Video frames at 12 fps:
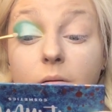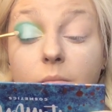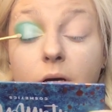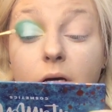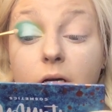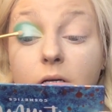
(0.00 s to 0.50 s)

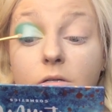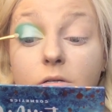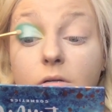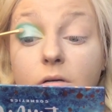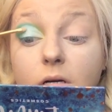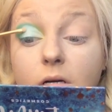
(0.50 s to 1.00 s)
I'm making
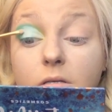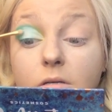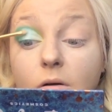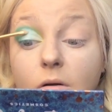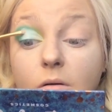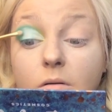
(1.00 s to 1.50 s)
sure
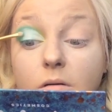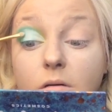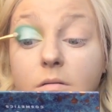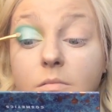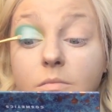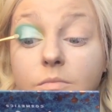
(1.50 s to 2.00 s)
it's all
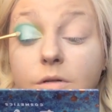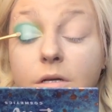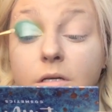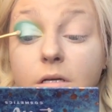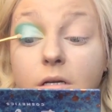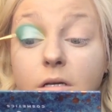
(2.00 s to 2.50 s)

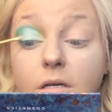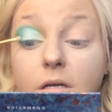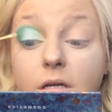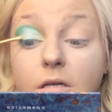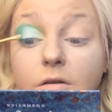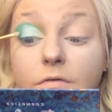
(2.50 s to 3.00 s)
blended
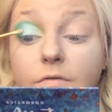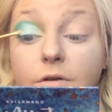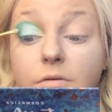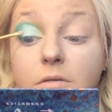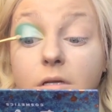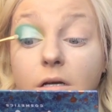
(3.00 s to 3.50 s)
and
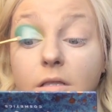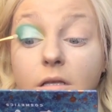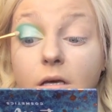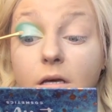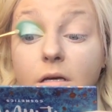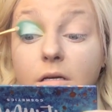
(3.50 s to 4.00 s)
diffused at
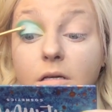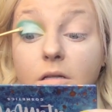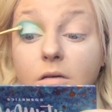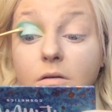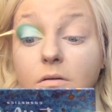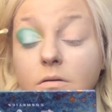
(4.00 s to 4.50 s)
the end a
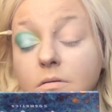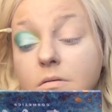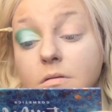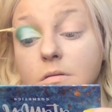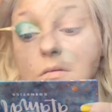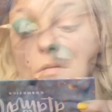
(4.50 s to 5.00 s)
little.
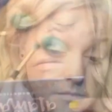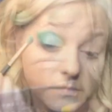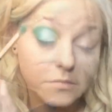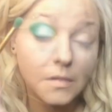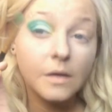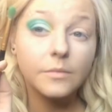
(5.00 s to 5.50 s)

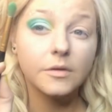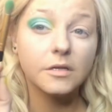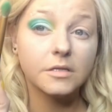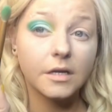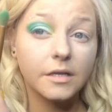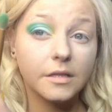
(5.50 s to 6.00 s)
I'm
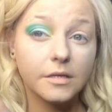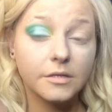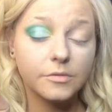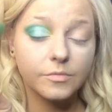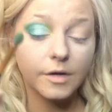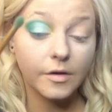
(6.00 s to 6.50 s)
gonna take
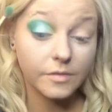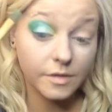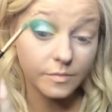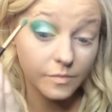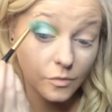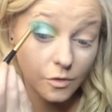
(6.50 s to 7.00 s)
this
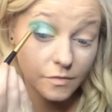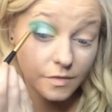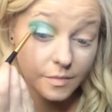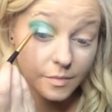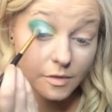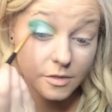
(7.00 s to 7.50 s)
rounded
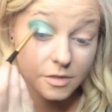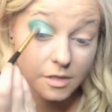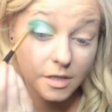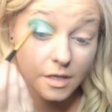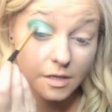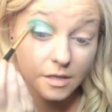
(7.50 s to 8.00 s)
Morphe brush
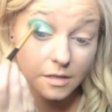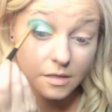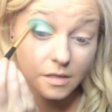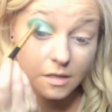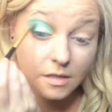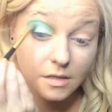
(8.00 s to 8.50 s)

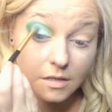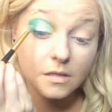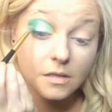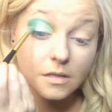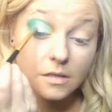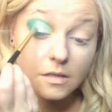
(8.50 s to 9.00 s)
again
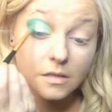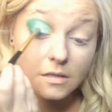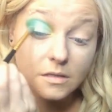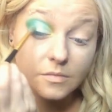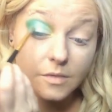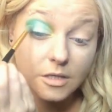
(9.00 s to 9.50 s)

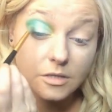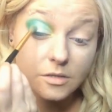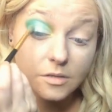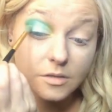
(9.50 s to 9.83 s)
and make